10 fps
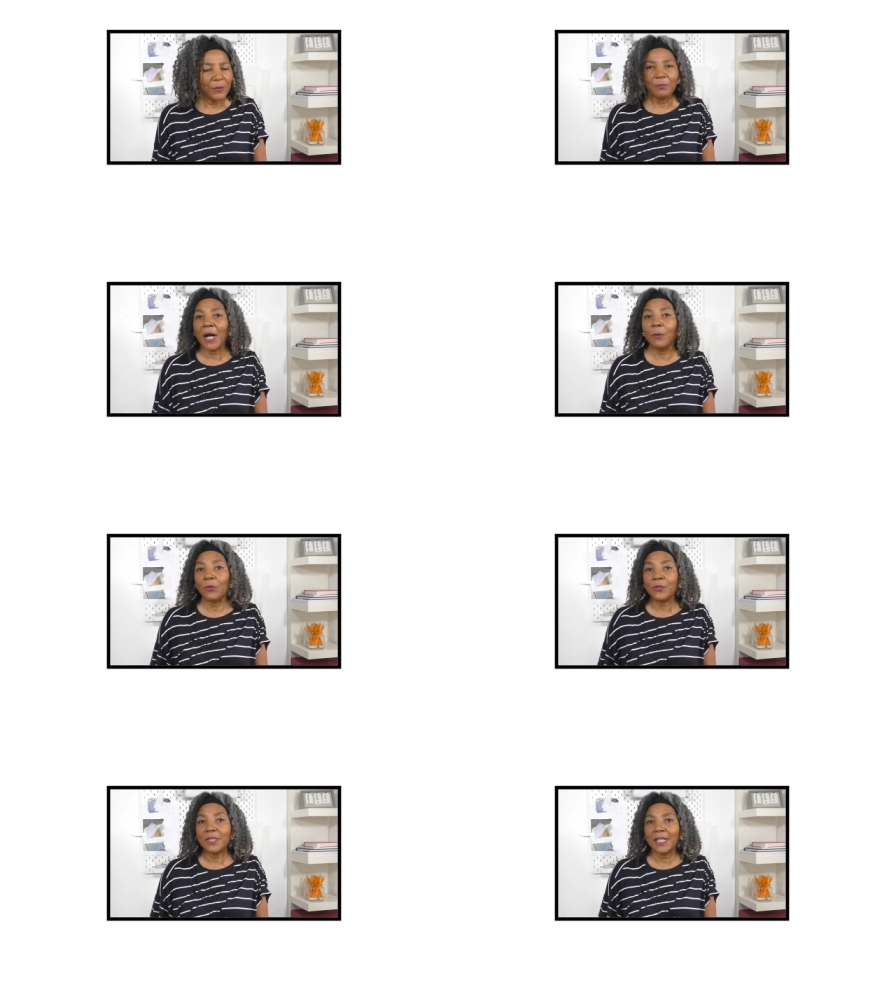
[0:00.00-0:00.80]
But I
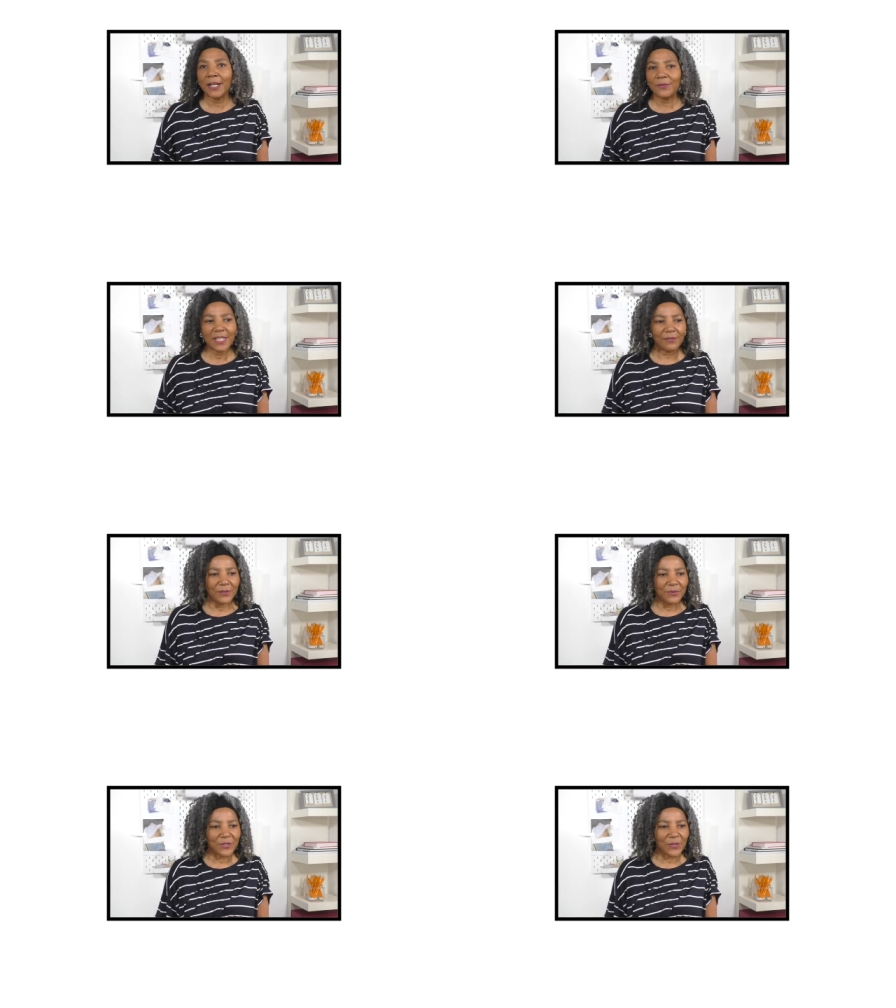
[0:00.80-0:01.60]
would, I would
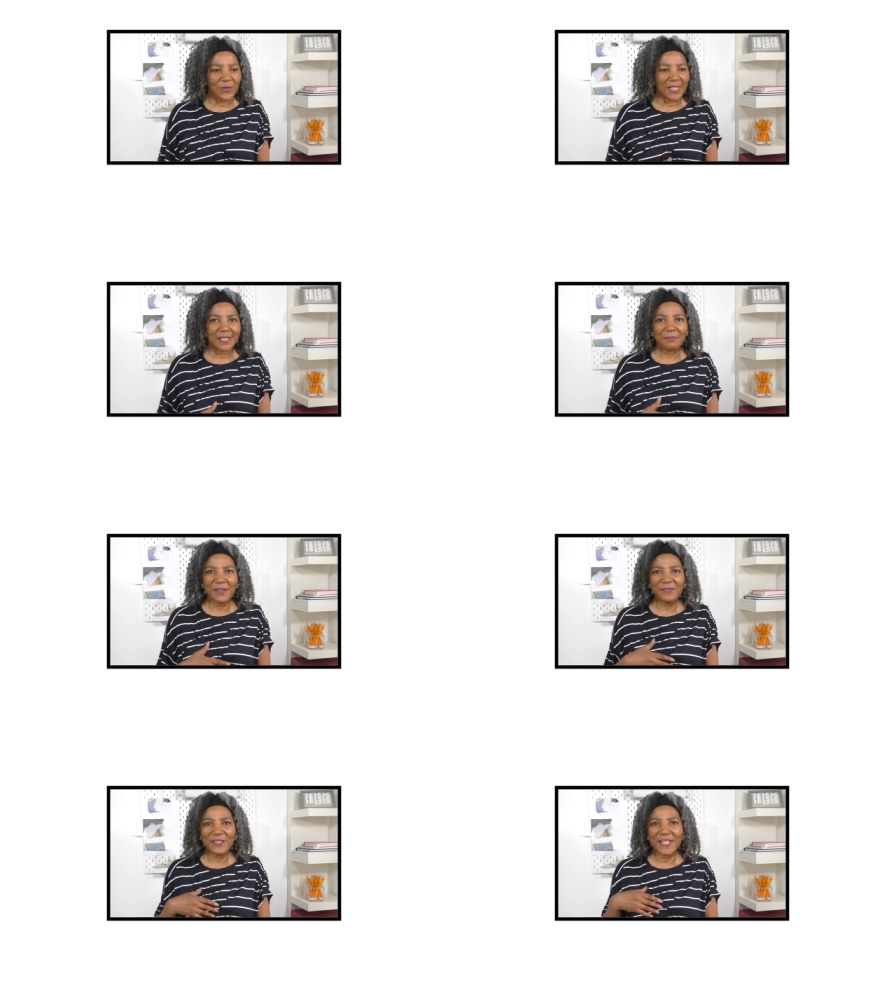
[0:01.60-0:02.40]
definitely do this
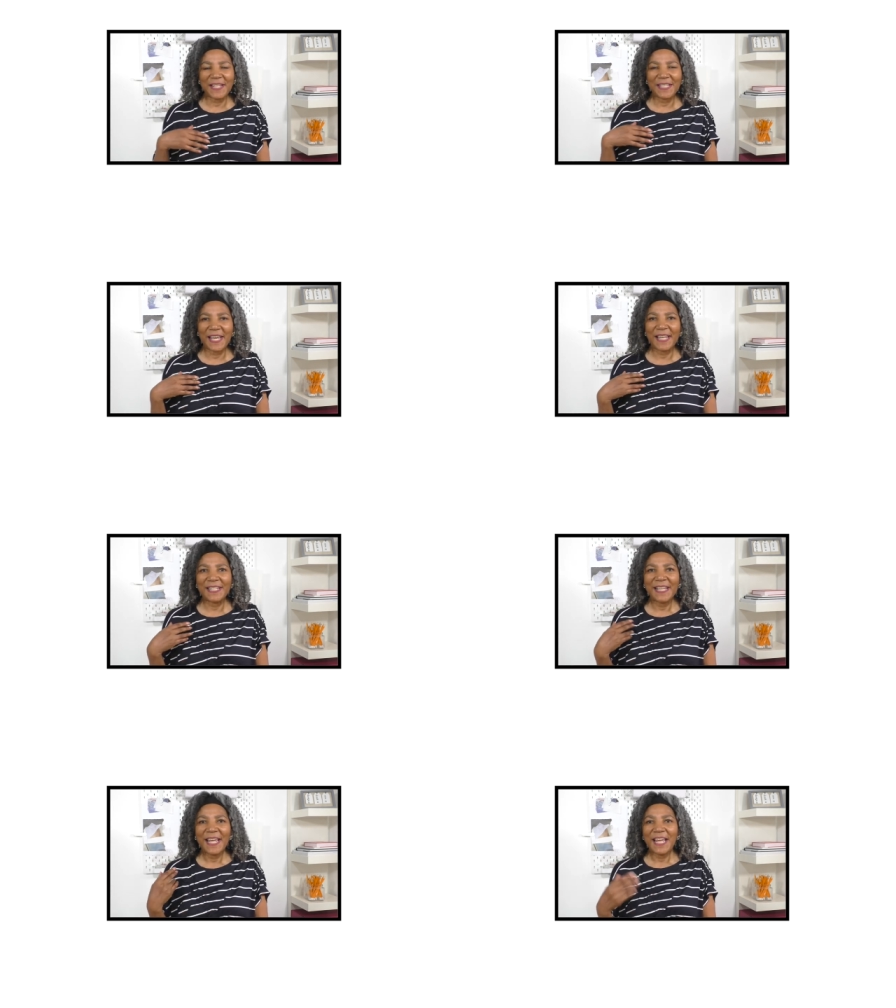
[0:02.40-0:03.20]
method
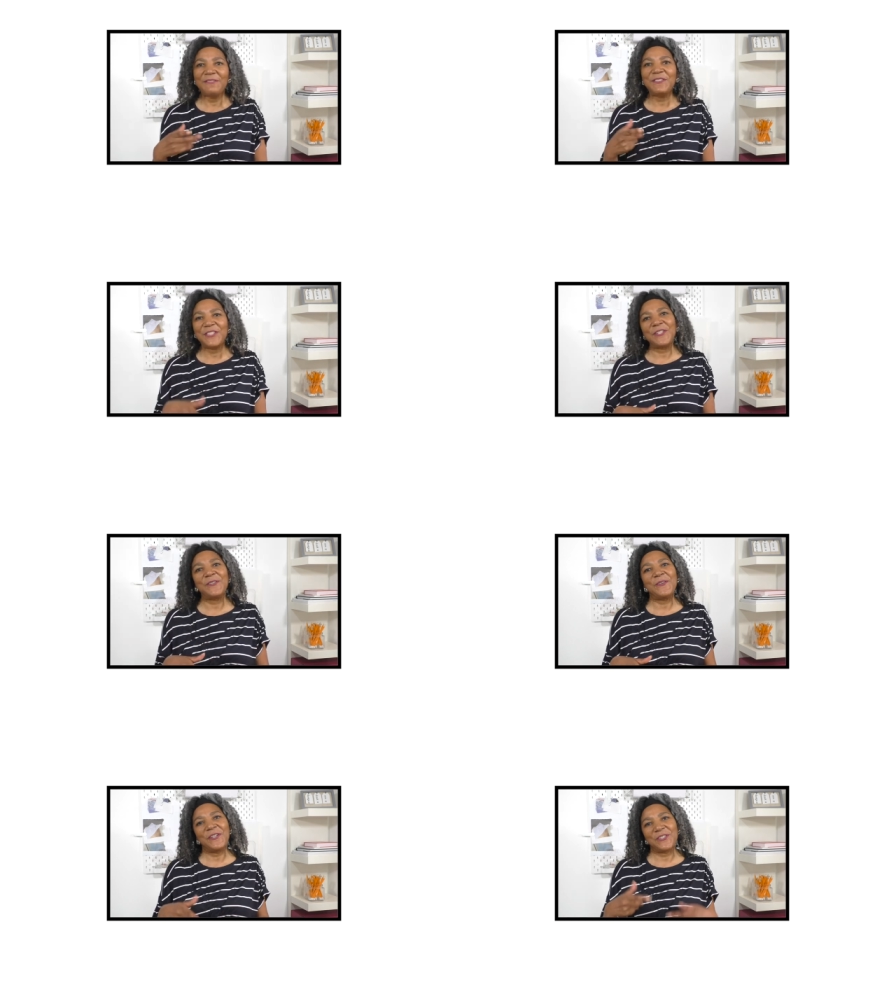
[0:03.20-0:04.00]
again. If you
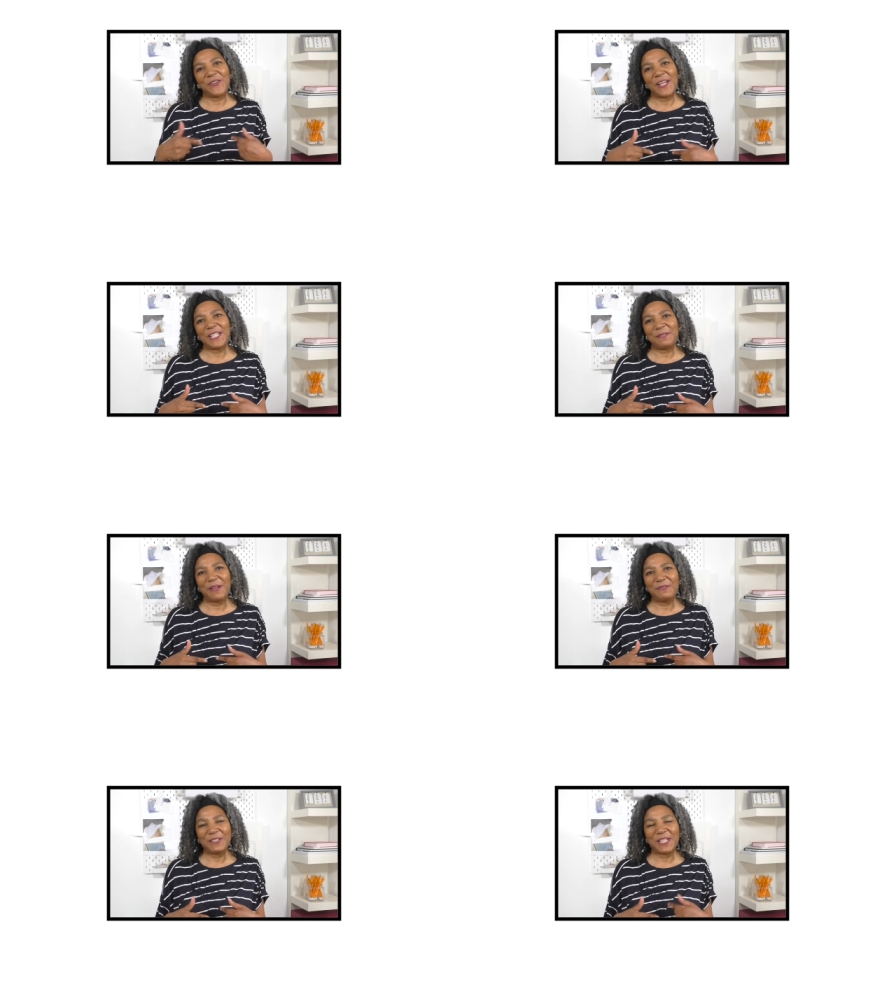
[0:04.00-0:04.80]
do try this
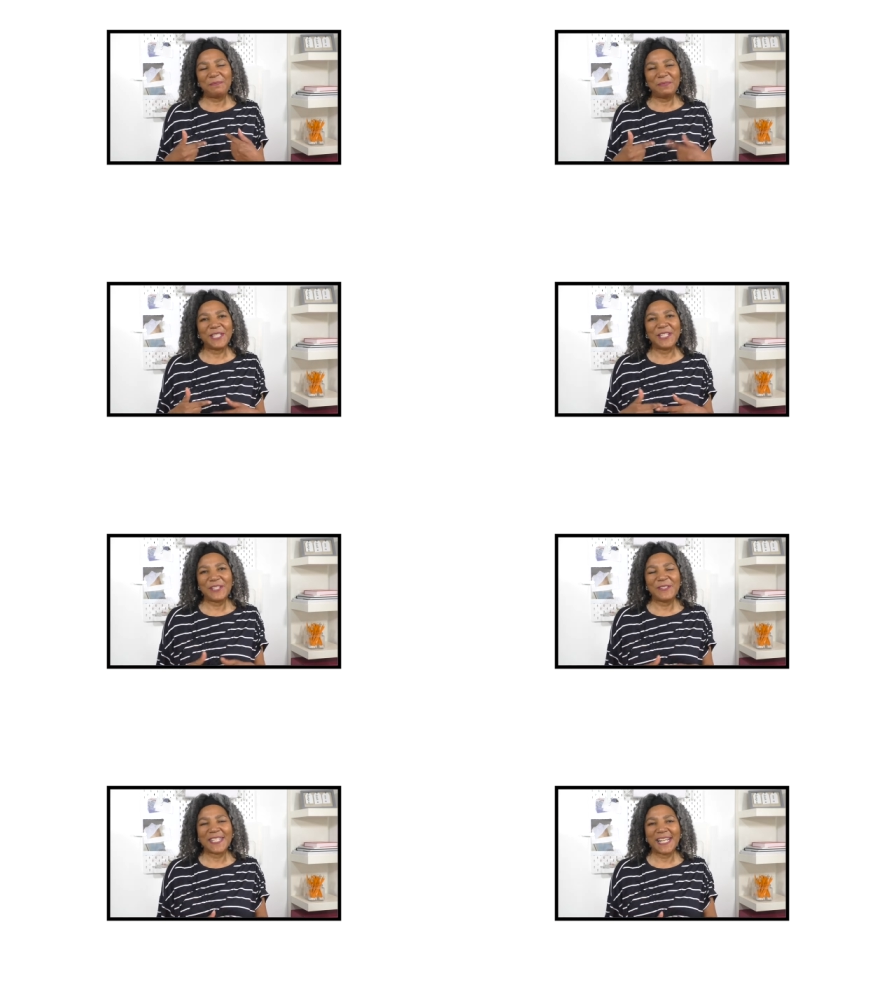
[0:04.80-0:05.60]
method, then please
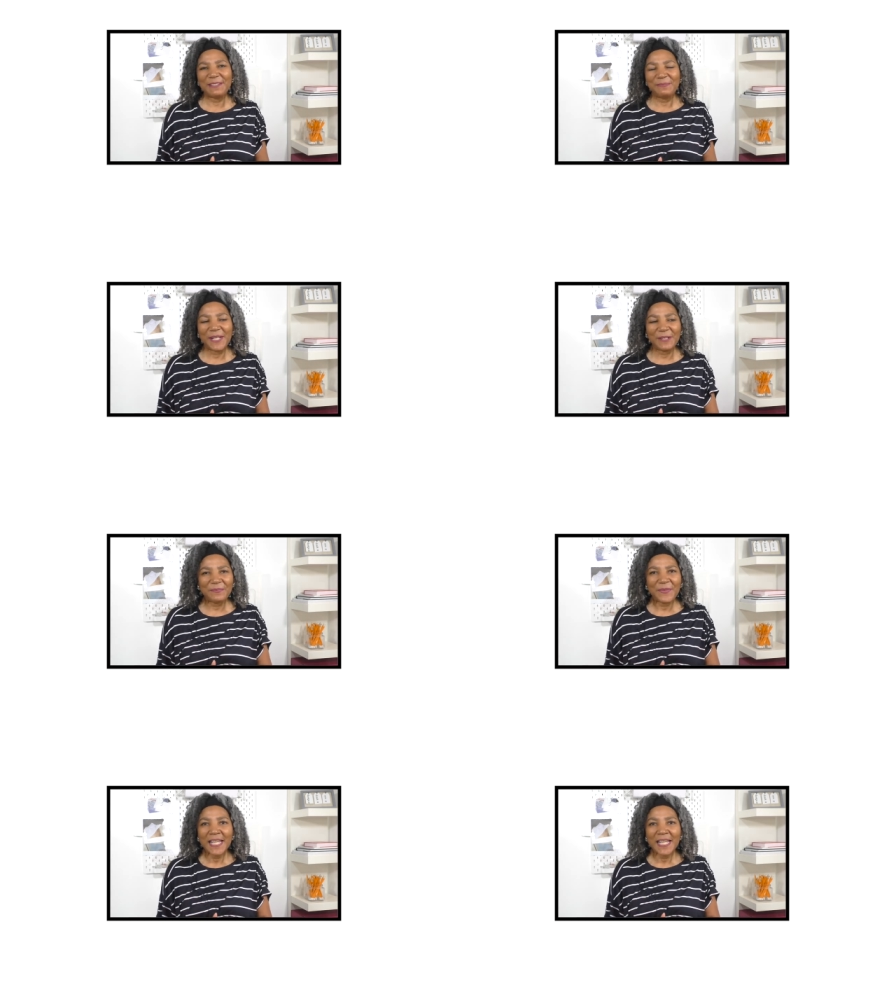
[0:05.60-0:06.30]
do tag me.